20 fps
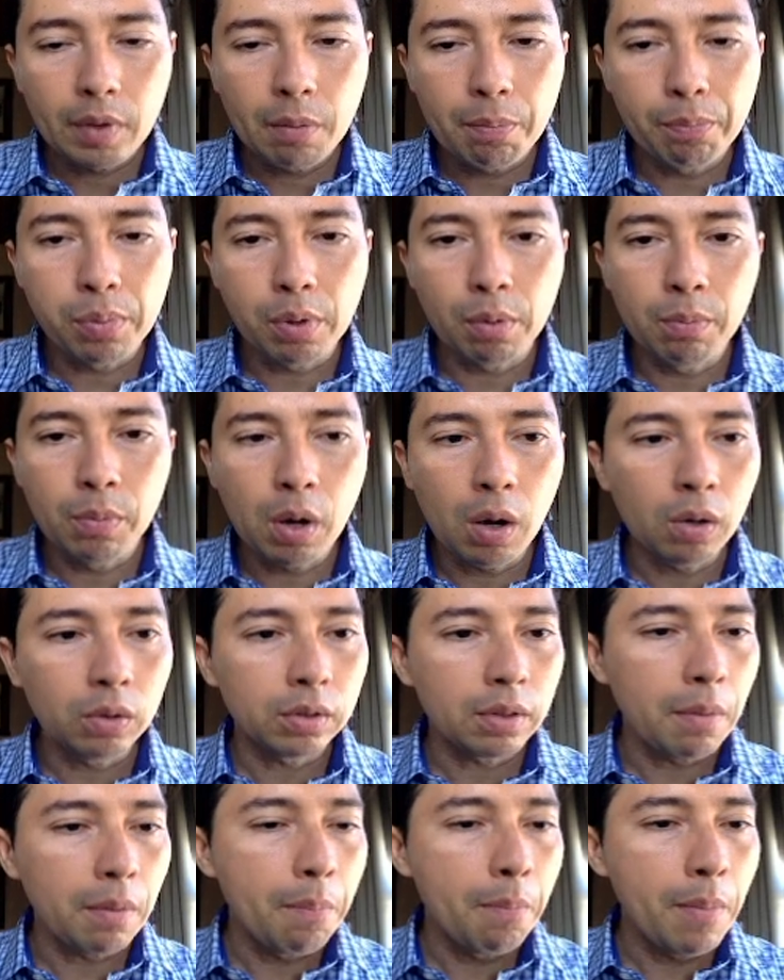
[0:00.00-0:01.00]

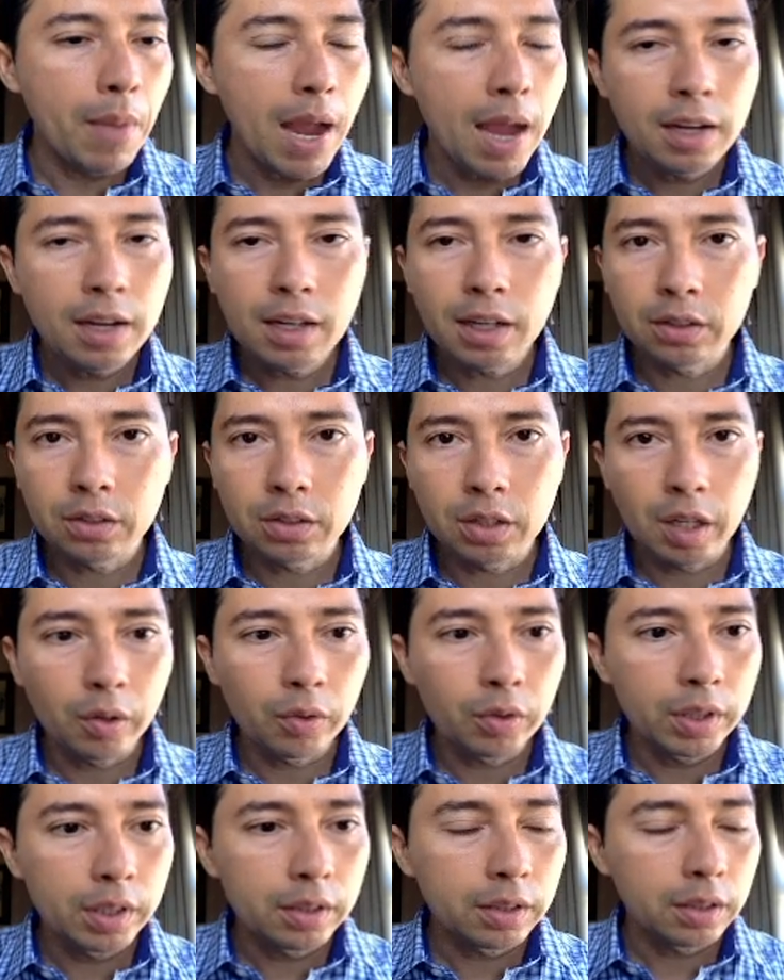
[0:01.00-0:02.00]
promote many
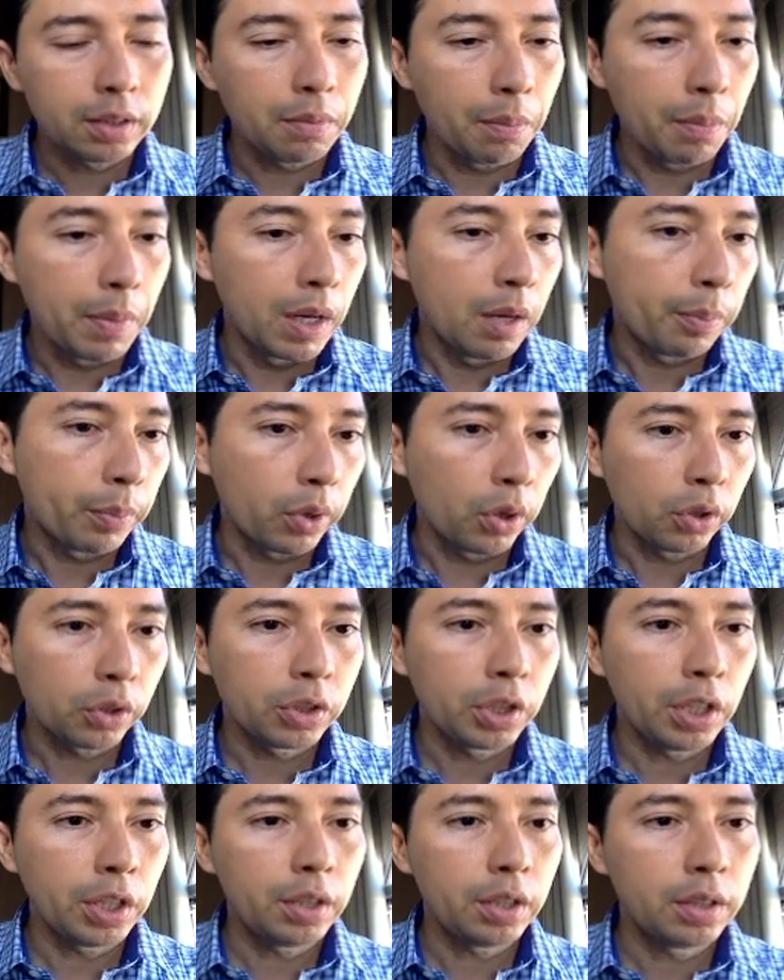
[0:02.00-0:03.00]
categories, many products
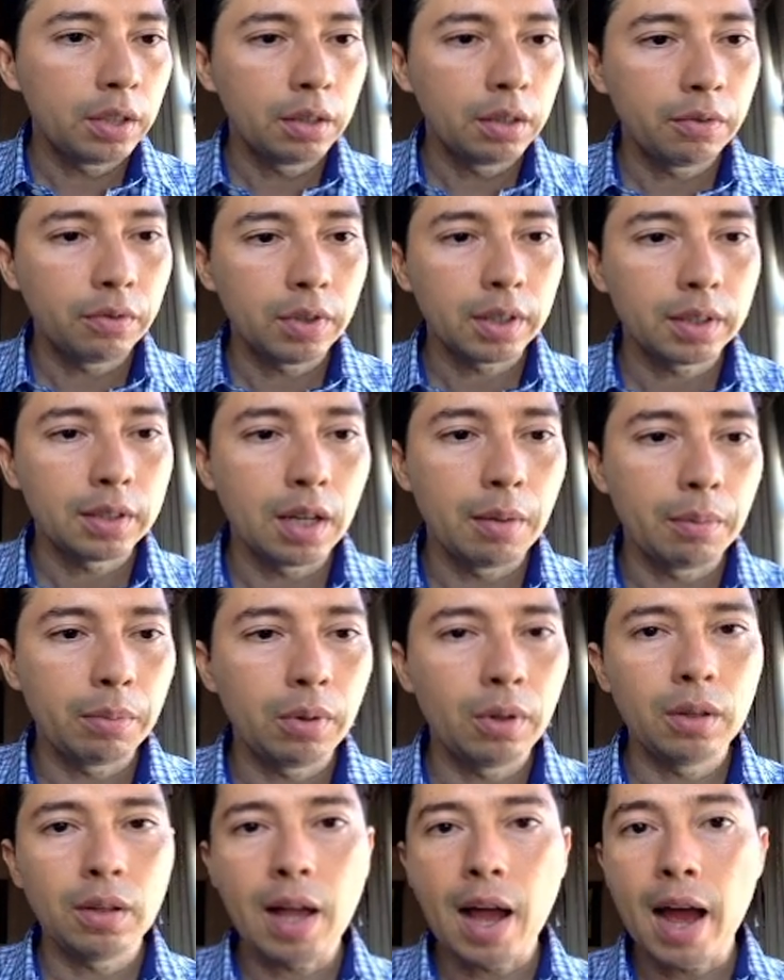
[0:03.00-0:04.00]
here. For
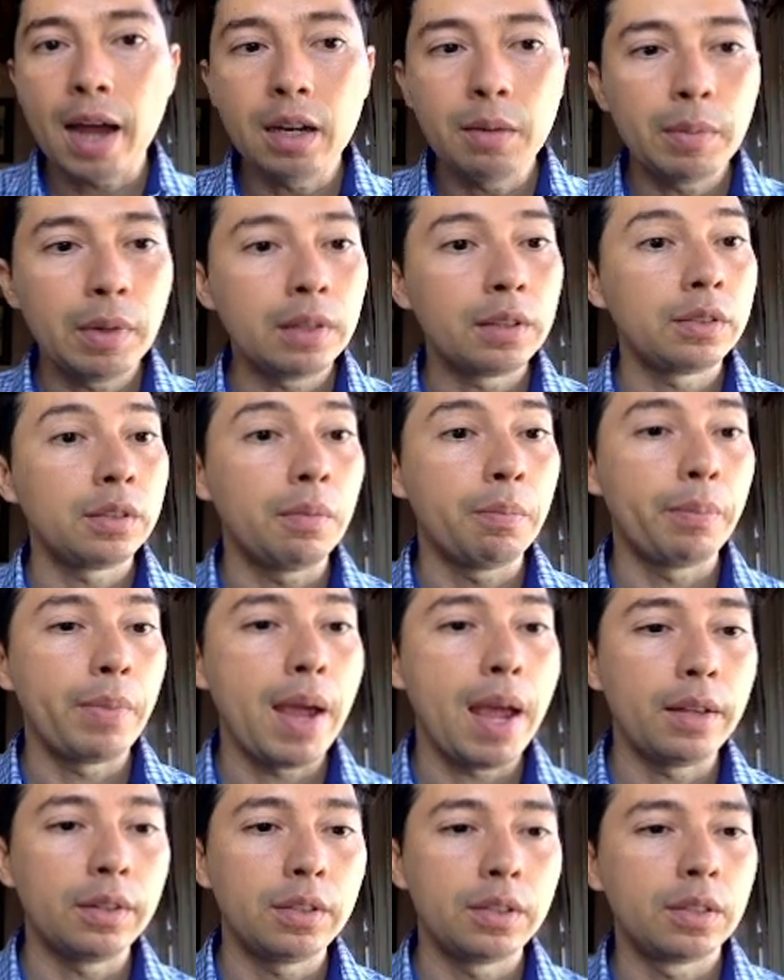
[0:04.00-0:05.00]
example, animals and
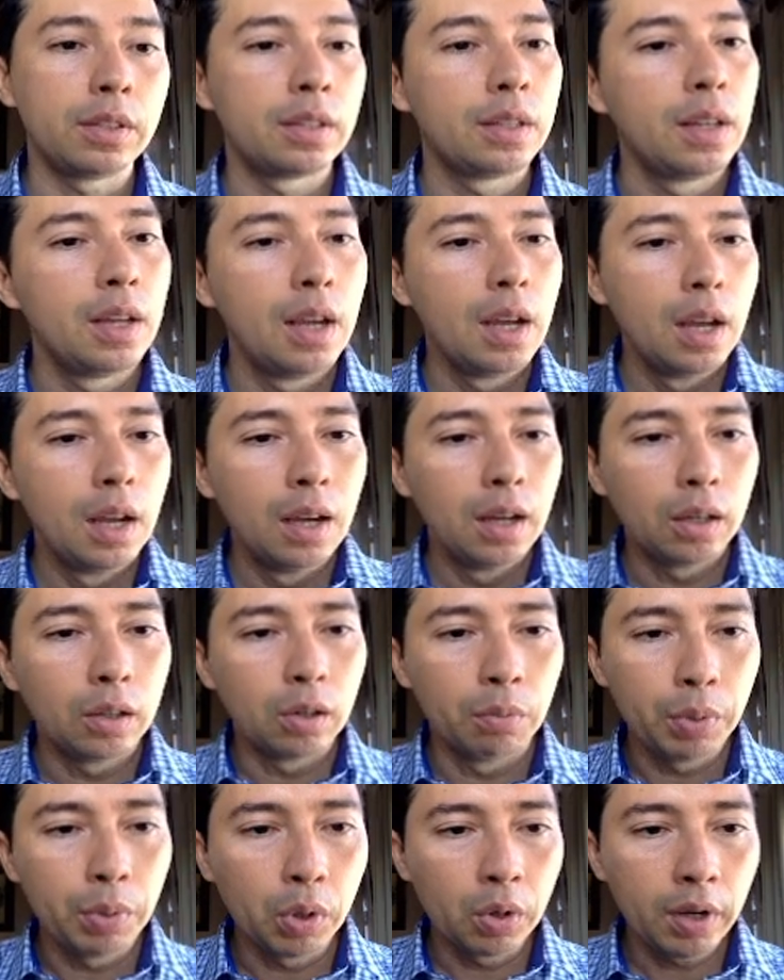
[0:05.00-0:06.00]
pets,
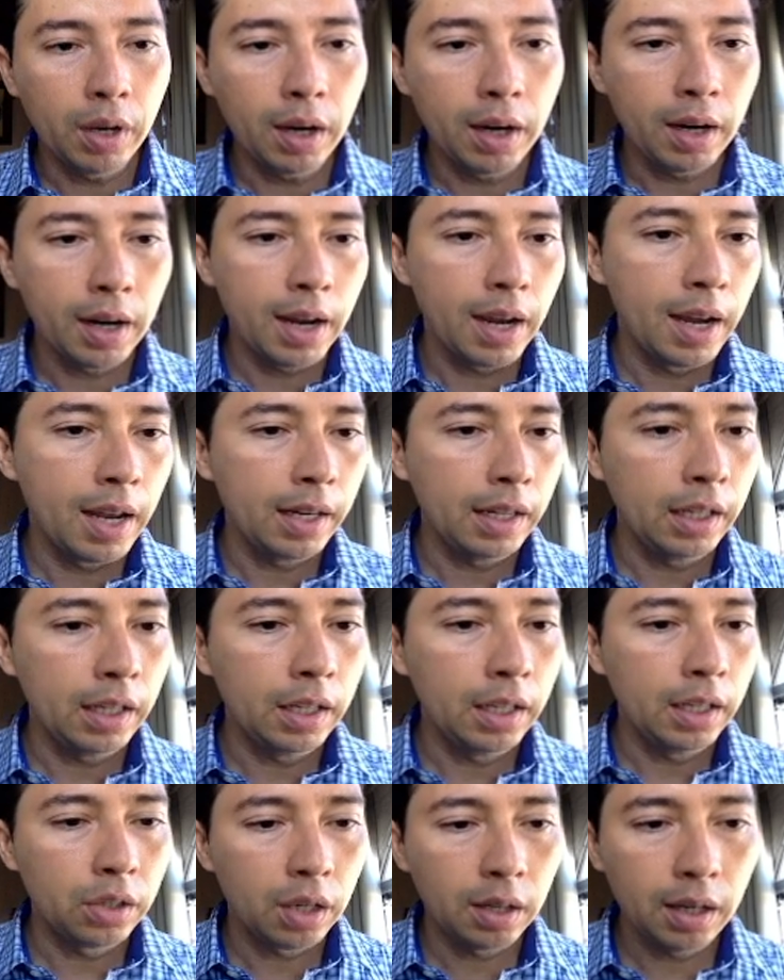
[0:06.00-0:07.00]
computer and
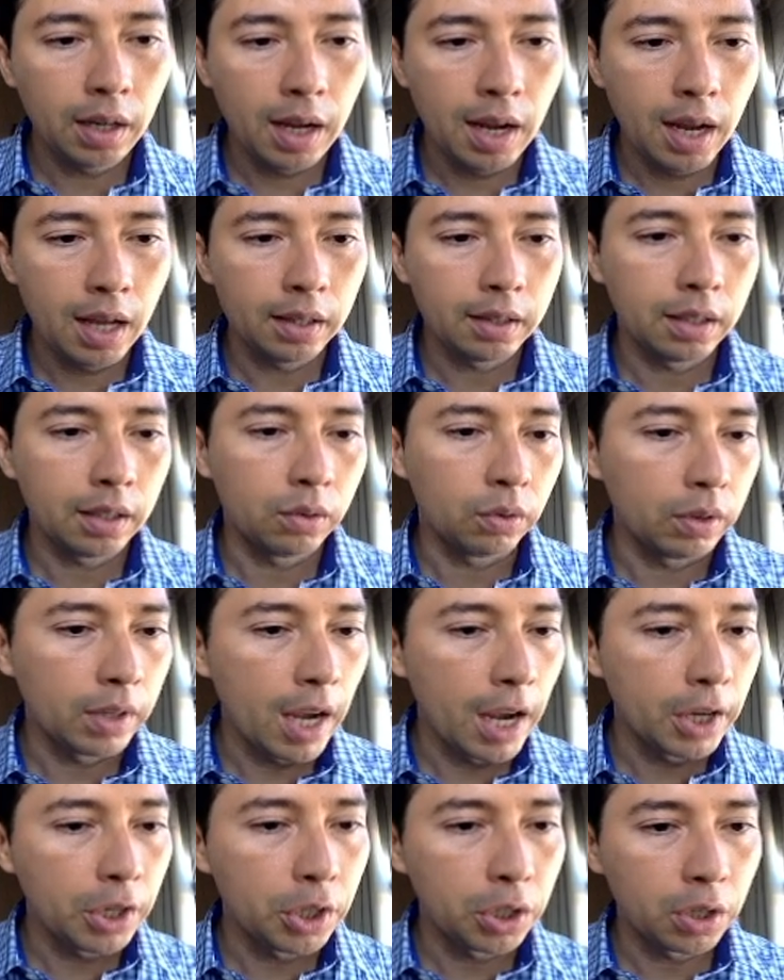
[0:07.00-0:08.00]
internet,
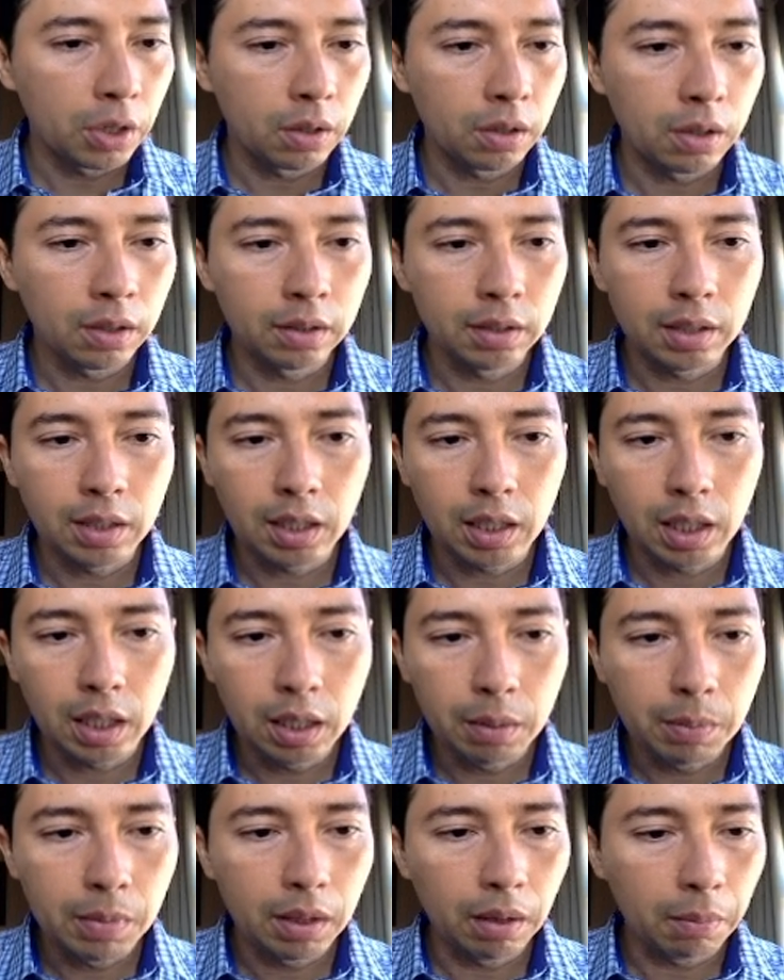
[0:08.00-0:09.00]
education,
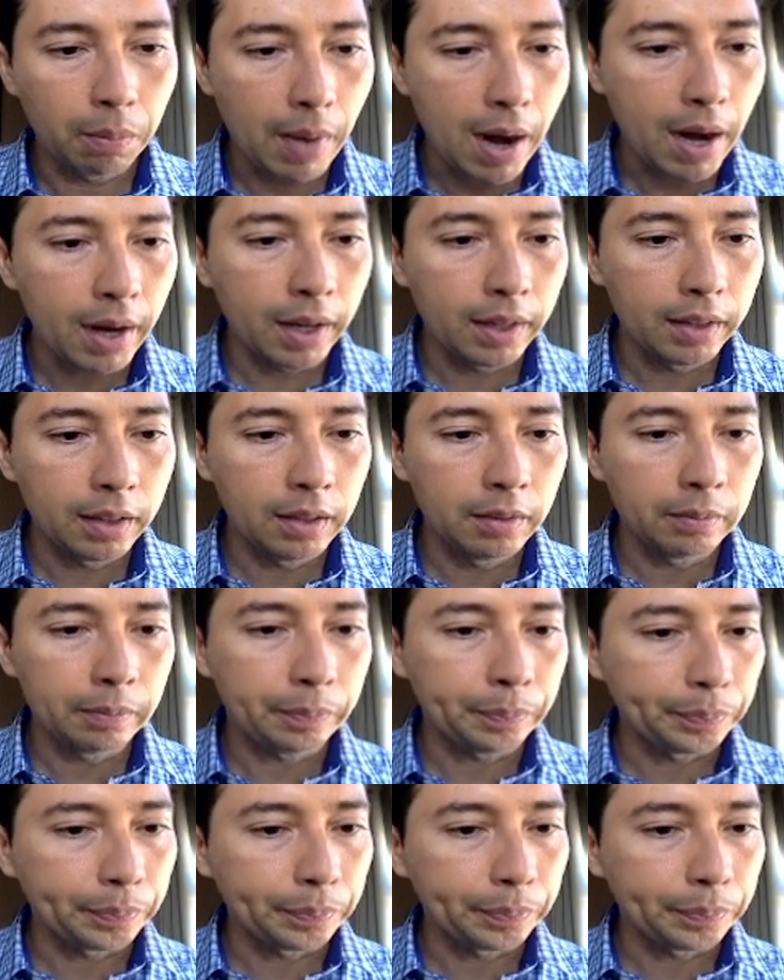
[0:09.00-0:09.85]
email marketing.